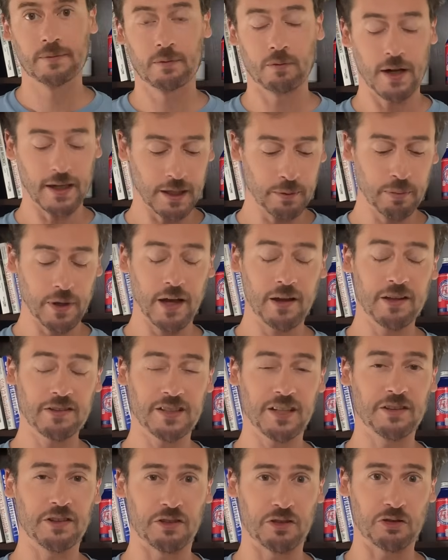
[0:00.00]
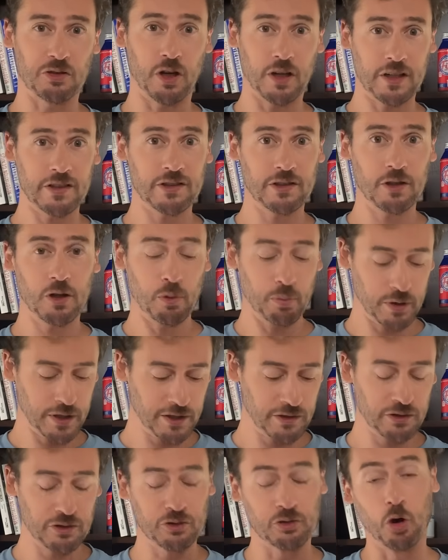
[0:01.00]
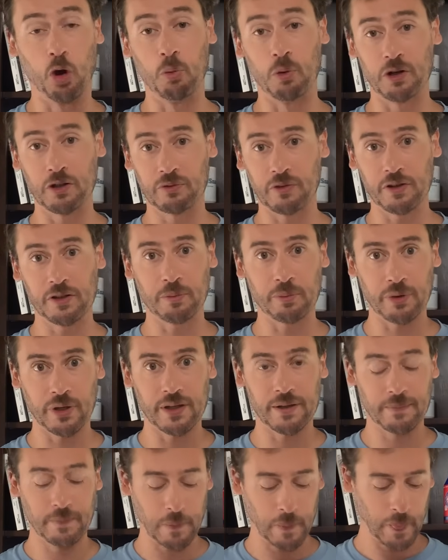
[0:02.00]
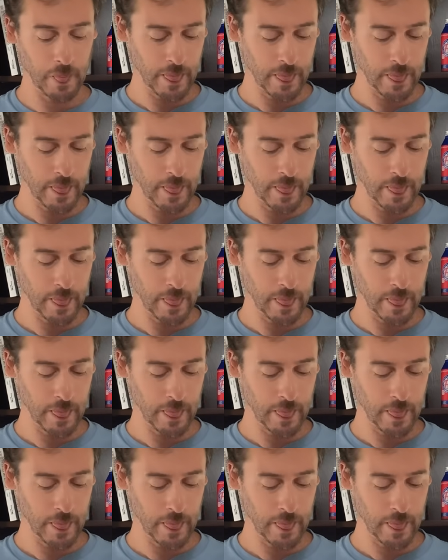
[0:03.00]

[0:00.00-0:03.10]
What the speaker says: Rocket Pilot's not the strongest hero, but he's so much fun to play.